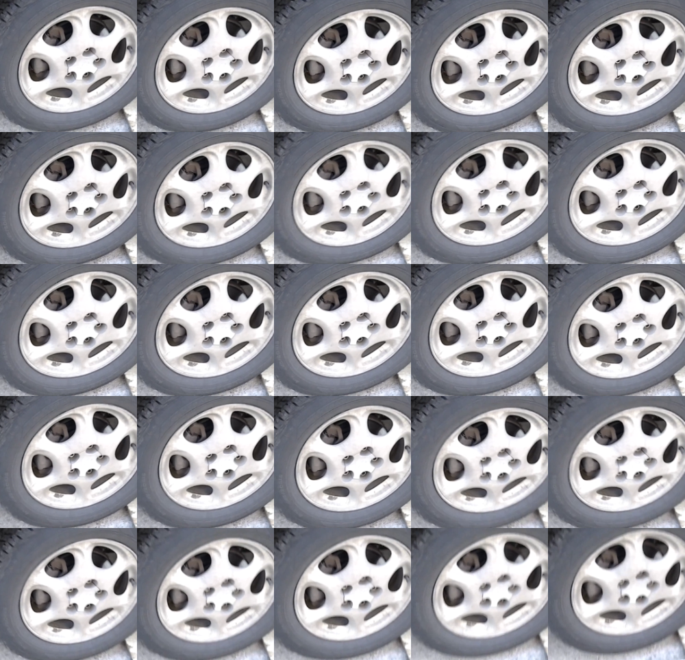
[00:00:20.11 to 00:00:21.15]
is,
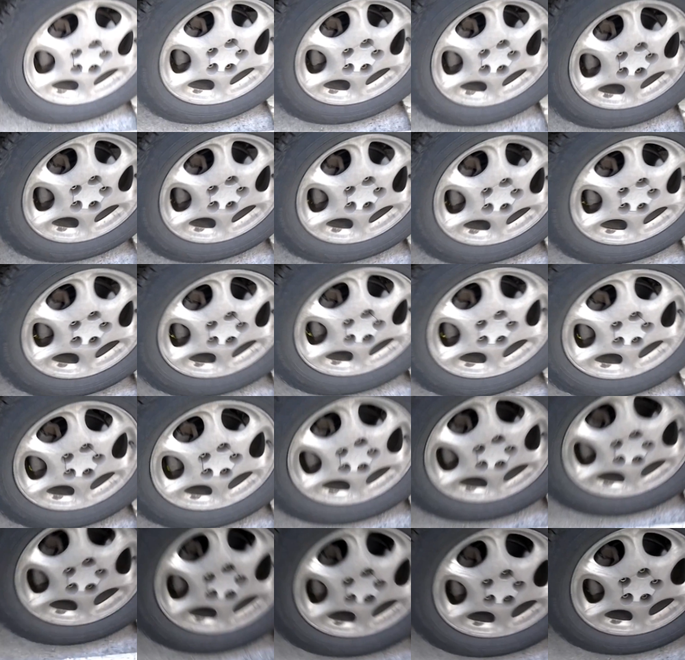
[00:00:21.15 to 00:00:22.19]
well, cost constraints,
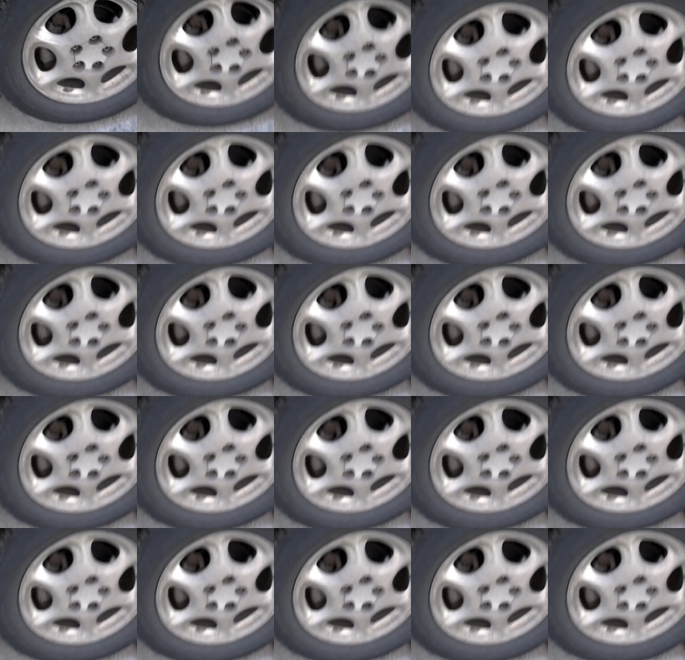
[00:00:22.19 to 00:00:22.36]
and it